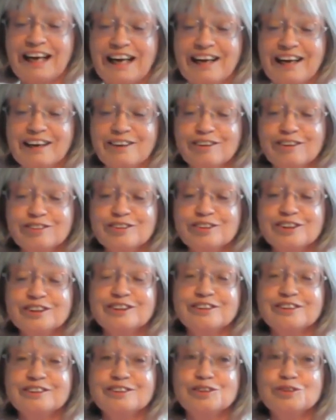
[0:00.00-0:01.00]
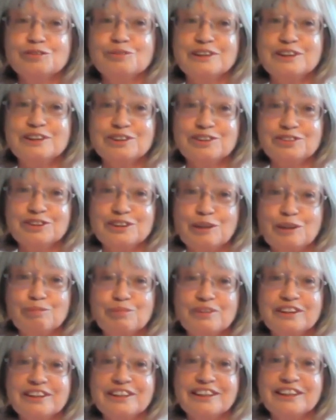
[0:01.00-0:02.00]
how do we do
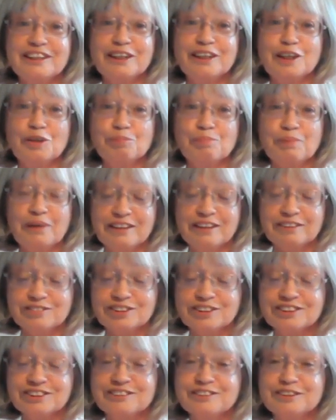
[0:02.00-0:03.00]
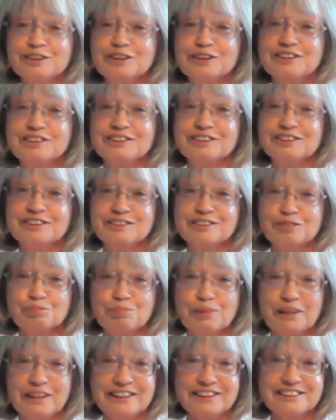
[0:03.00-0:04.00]
something about
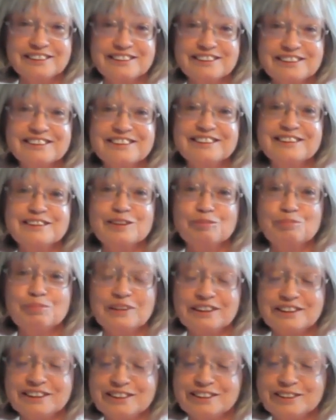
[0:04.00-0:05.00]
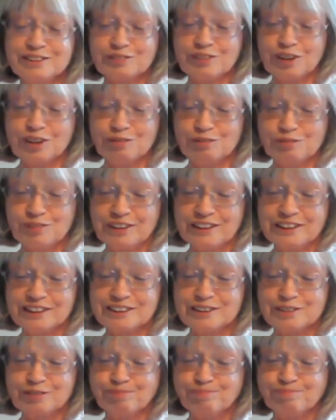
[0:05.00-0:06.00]
peace in the midst of
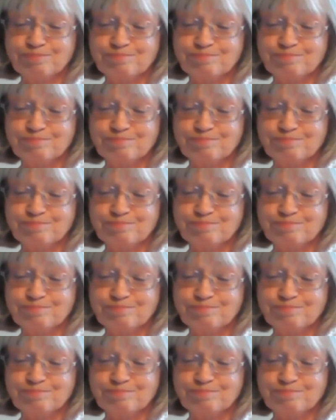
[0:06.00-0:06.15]
conflict?